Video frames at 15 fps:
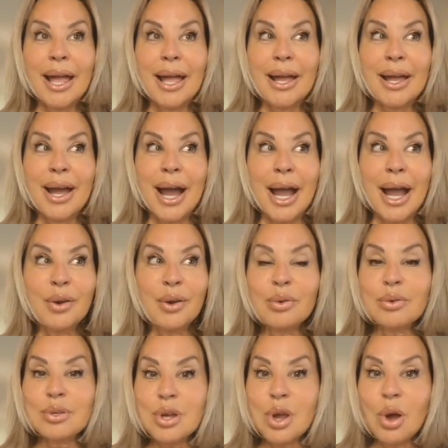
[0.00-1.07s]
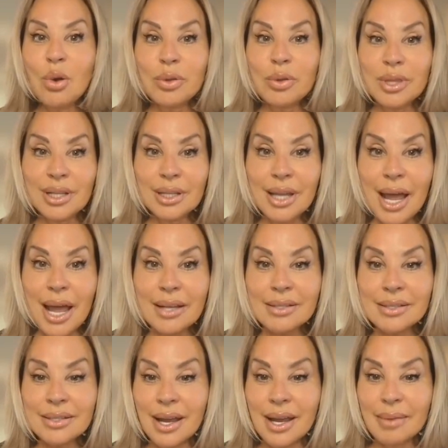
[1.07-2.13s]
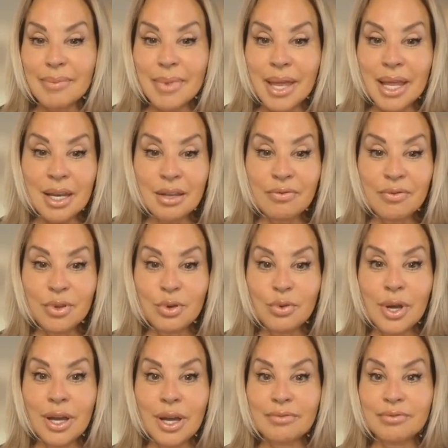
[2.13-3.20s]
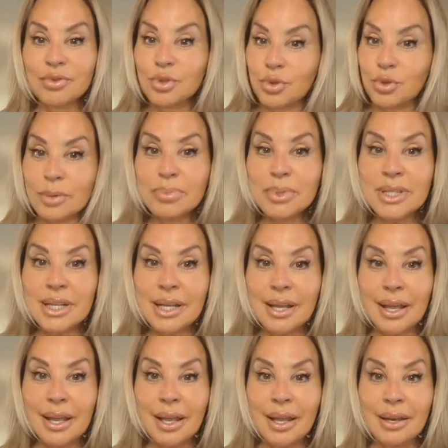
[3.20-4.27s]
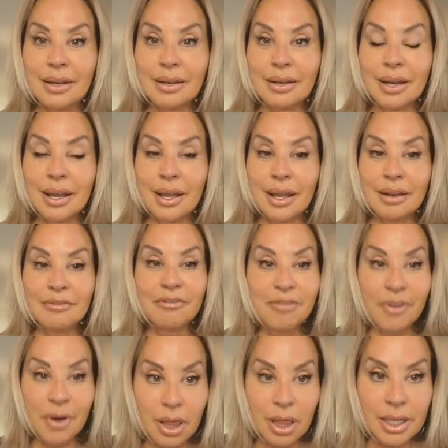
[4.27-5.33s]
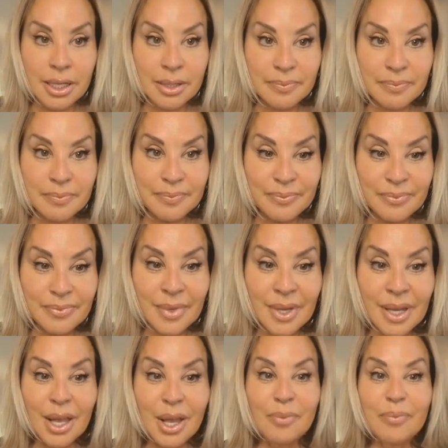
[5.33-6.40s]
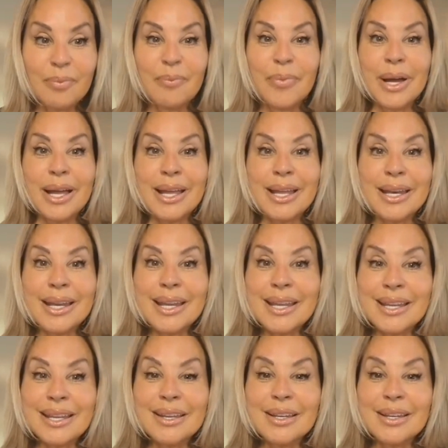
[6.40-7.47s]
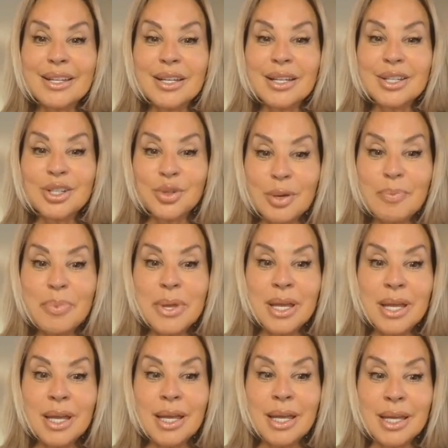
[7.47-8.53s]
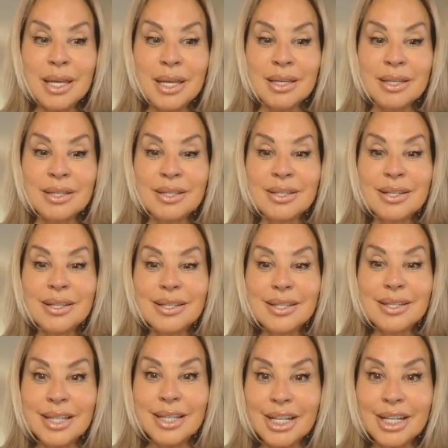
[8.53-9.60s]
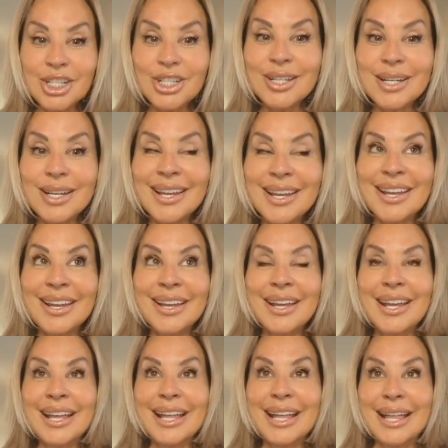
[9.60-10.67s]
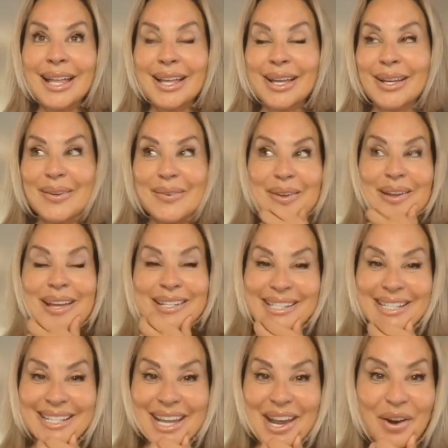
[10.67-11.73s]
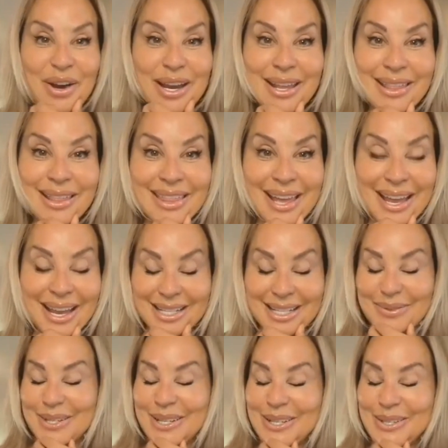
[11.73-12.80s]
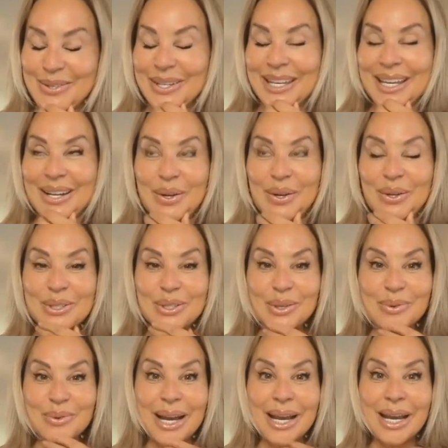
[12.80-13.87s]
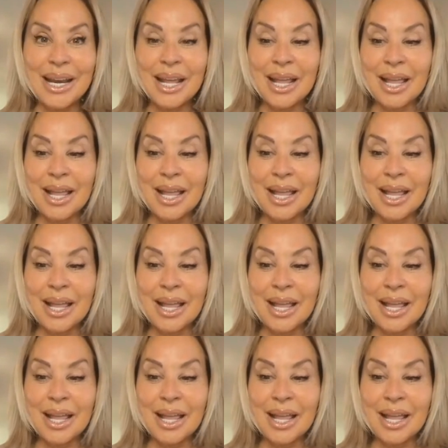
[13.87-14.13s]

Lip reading: I don't know in the last time any of you have tripped and fallen, but tripping is such a scary thing, especially as we get older, right?